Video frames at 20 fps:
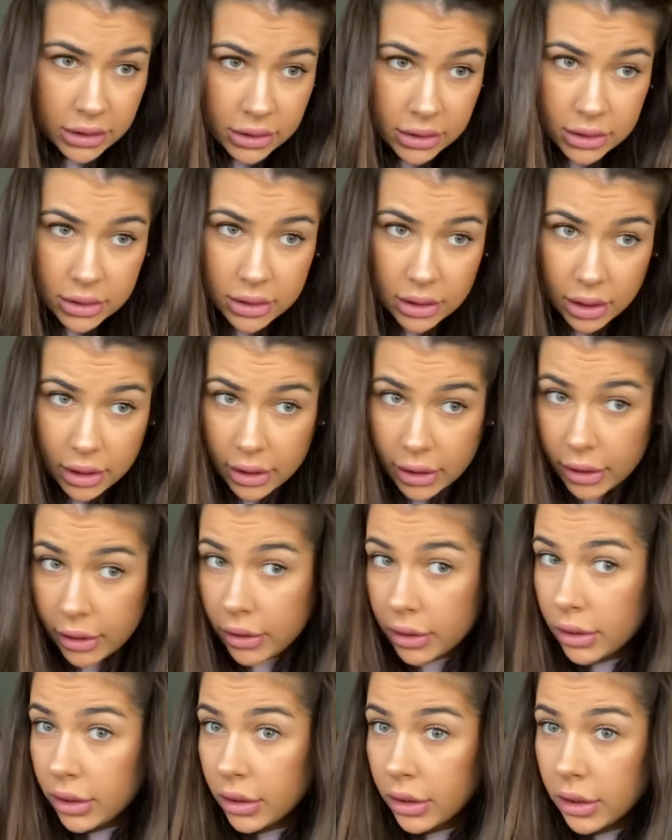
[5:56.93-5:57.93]
So
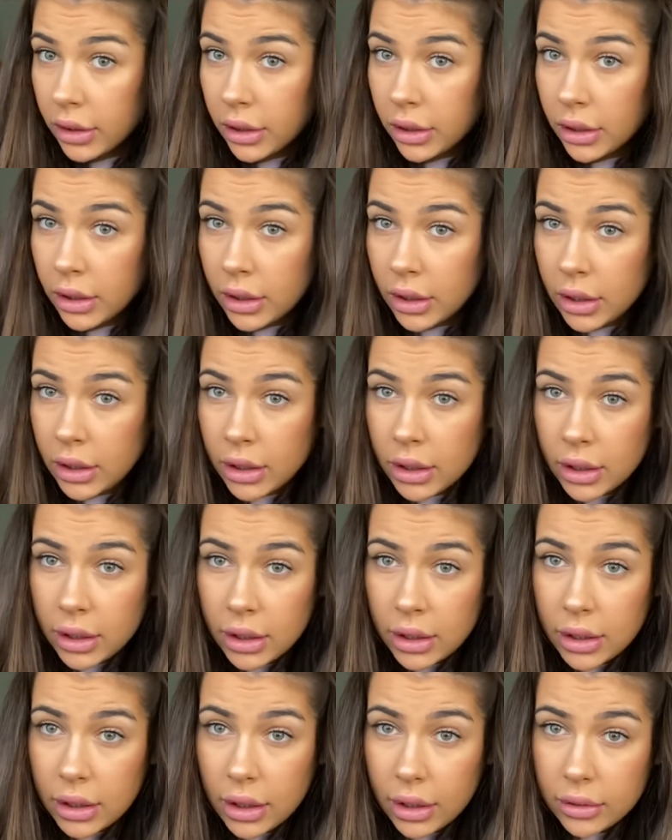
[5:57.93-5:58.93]

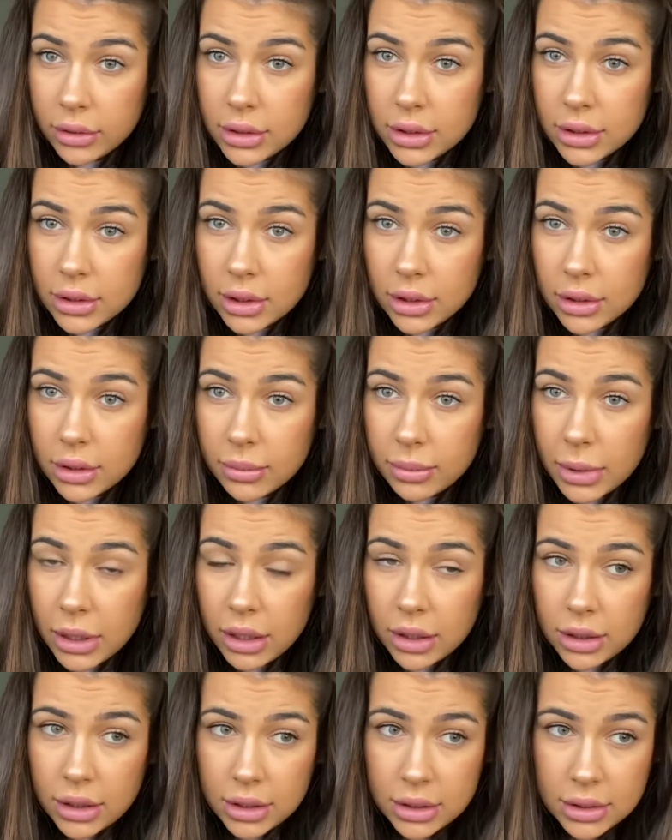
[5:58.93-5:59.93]
yeah, I'm just gonna
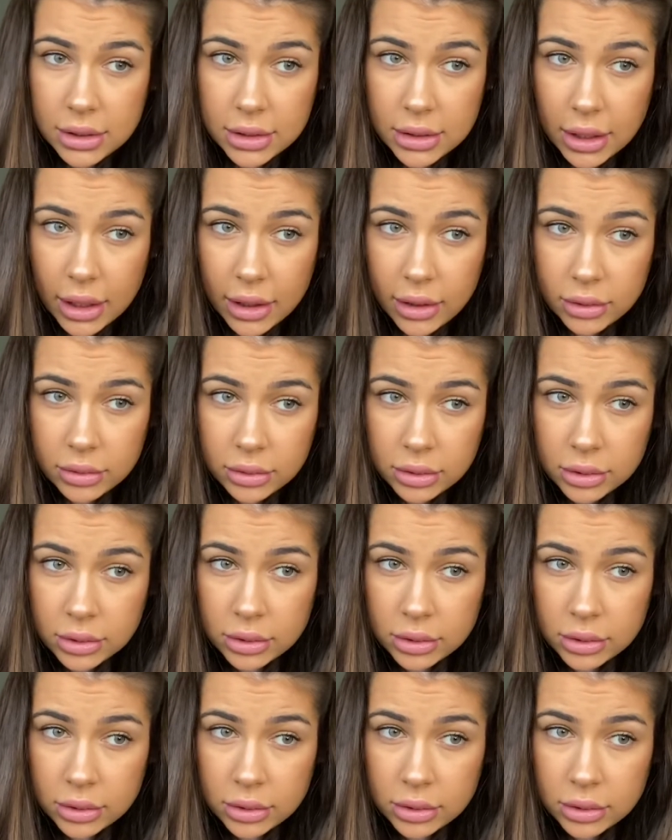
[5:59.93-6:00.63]
pin this down,